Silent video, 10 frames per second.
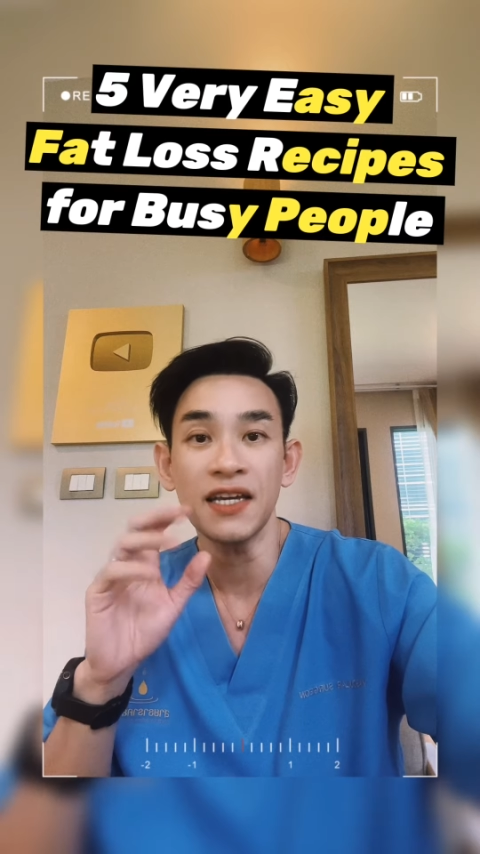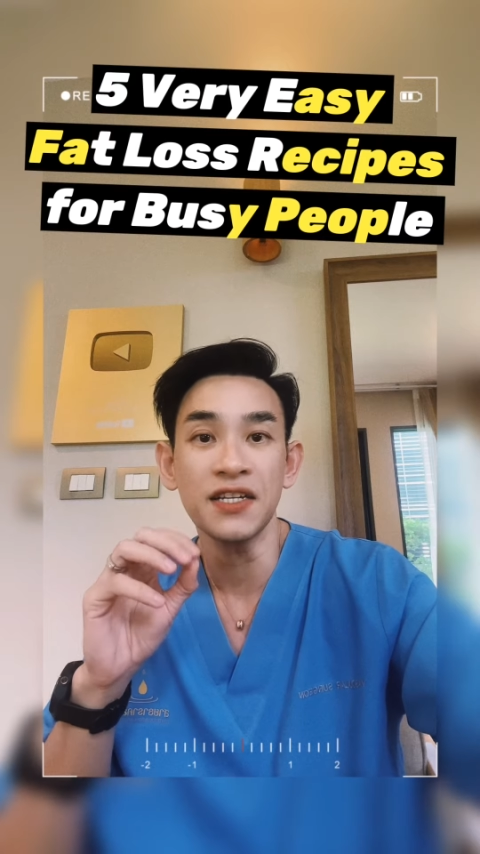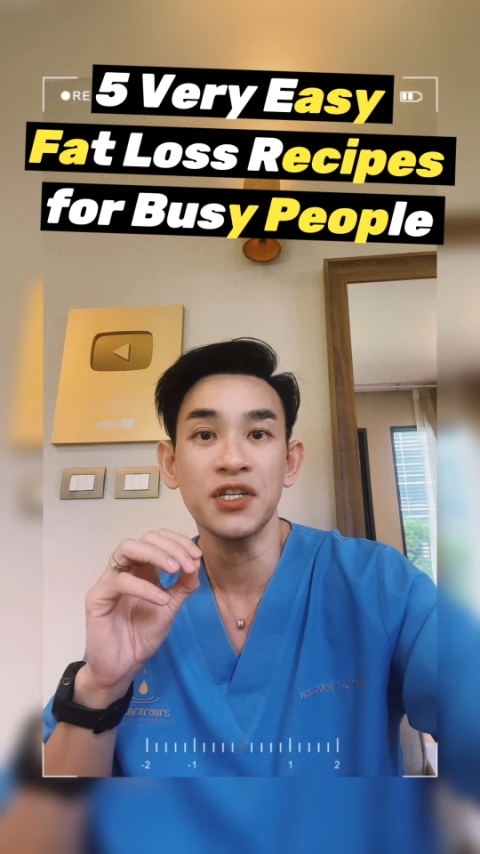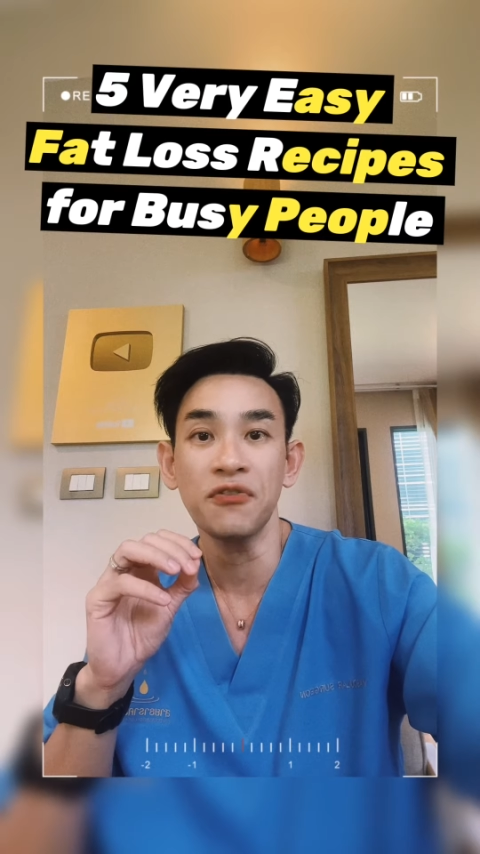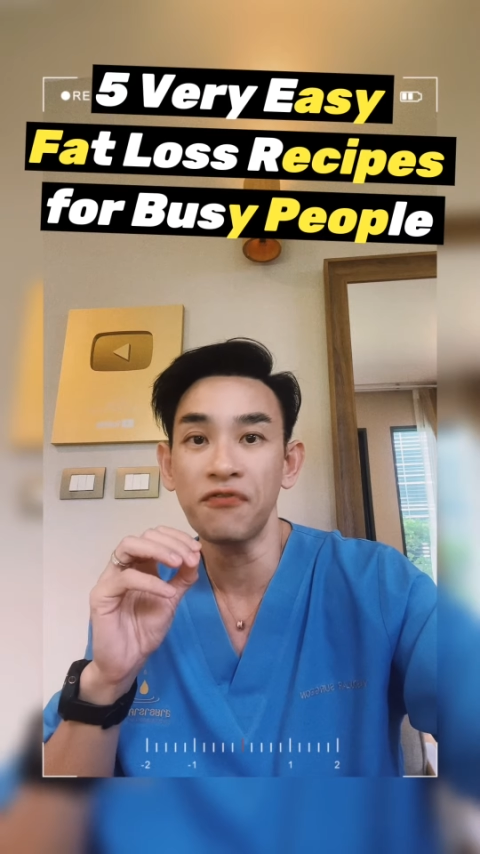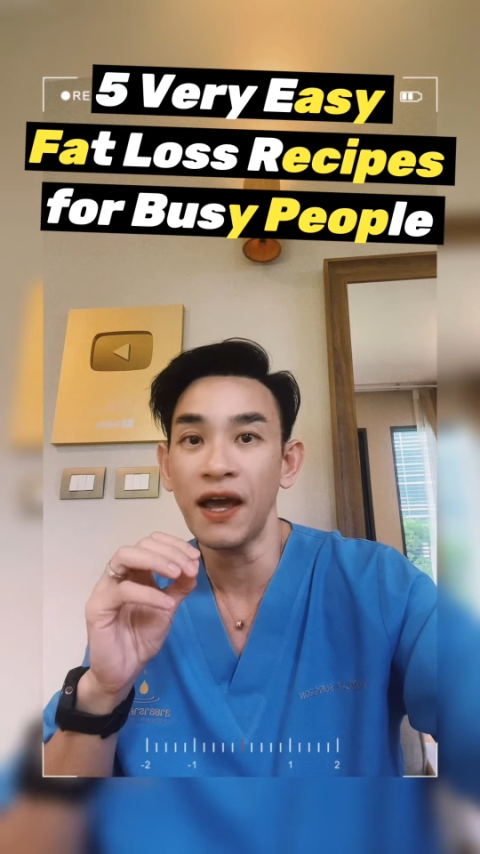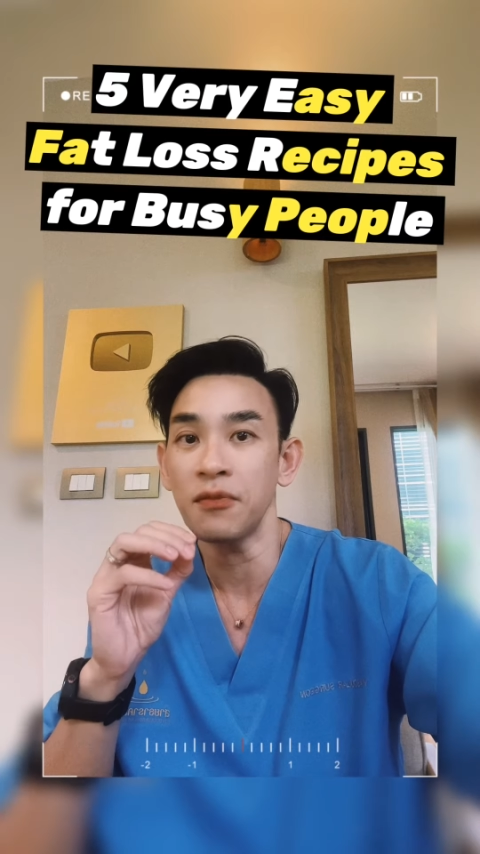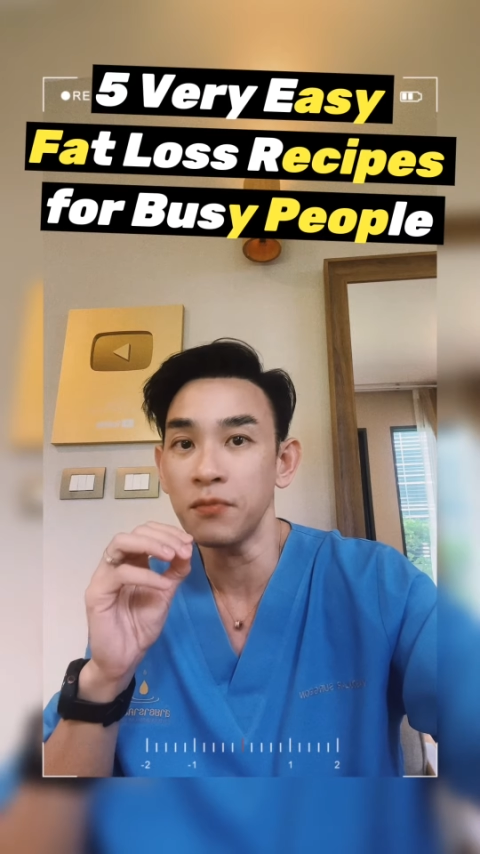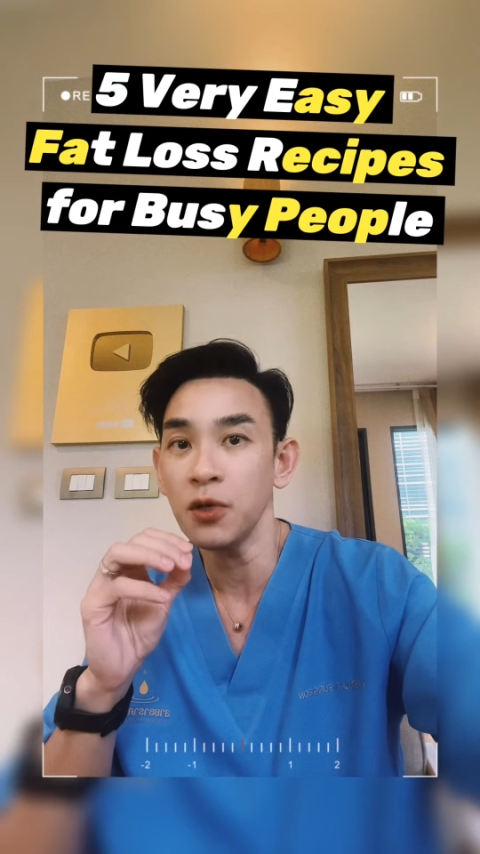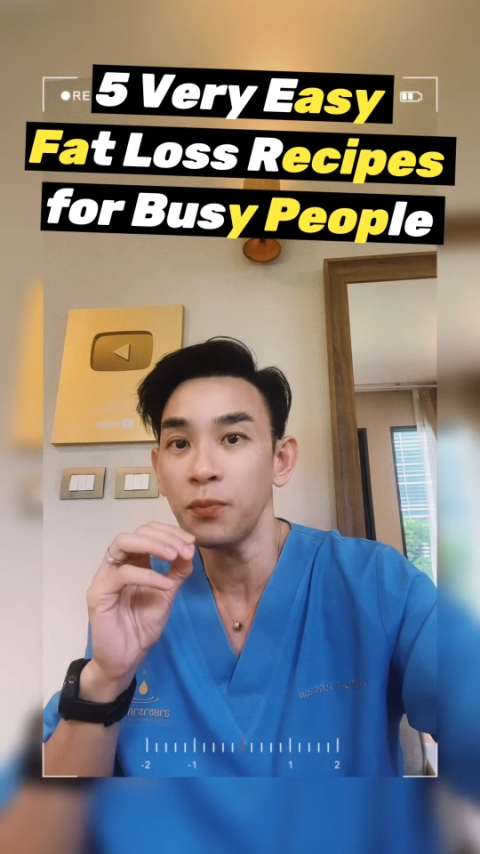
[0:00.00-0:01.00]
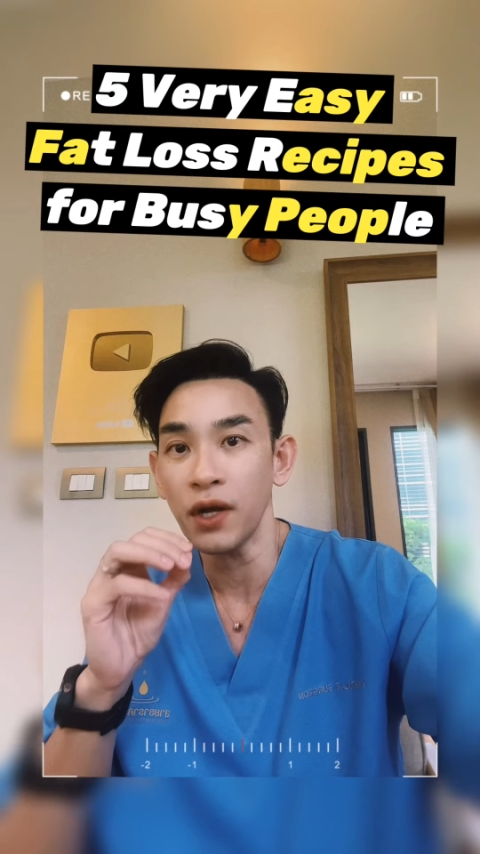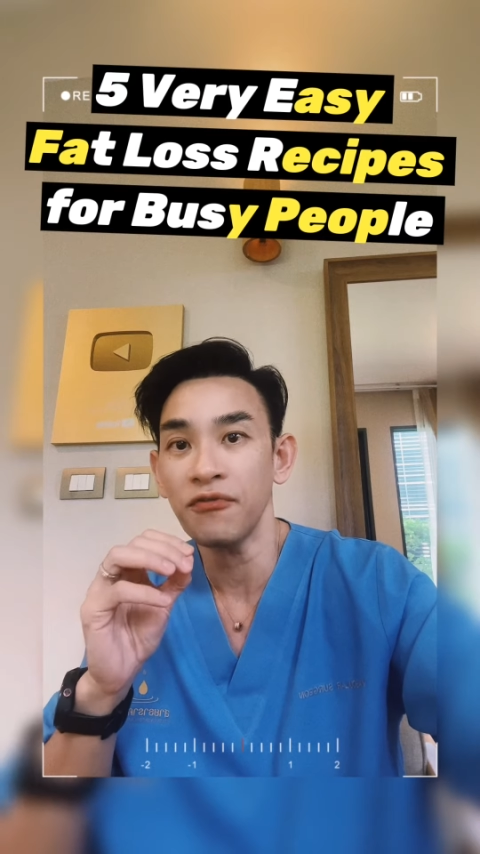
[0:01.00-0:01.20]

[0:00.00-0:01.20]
easy fat meal prep